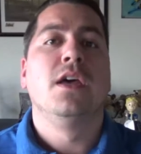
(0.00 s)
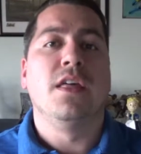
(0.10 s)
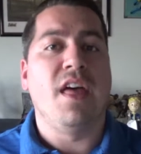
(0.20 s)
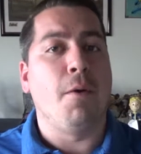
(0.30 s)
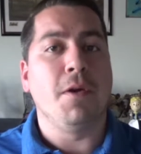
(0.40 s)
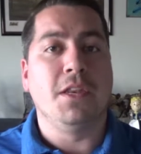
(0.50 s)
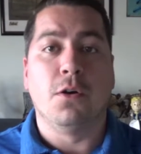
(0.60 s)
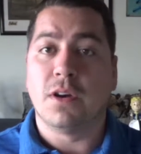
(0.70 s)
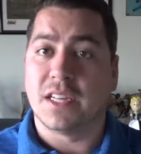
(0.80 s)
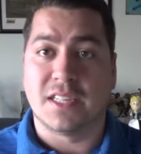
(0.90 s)
that we
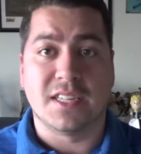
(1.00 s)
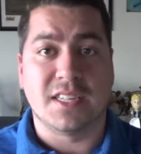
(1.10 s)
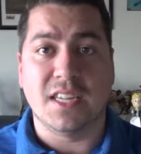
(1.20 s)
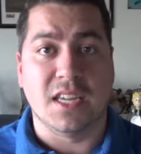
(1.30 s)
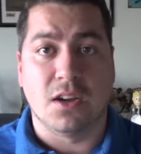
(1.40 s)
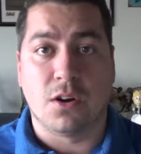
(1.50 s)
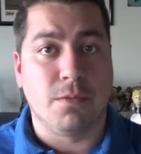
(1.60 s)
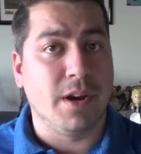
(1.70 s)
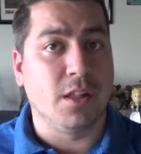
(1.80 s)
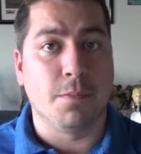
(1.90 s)
don't get to see on a
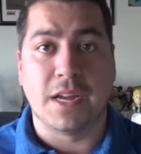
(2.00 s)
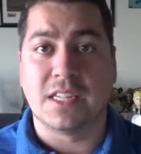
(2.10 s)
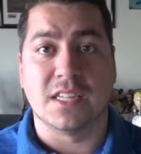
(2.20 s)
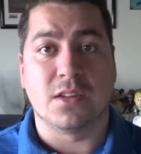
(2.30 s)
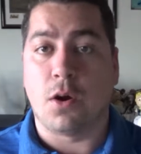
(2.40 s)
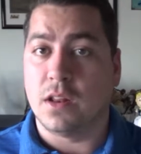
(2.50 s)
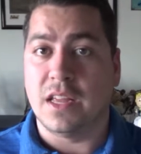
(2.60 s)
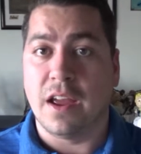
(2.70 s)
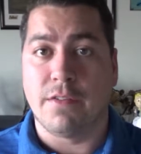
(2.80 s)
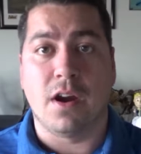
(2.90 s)
regular basis, hardly ever,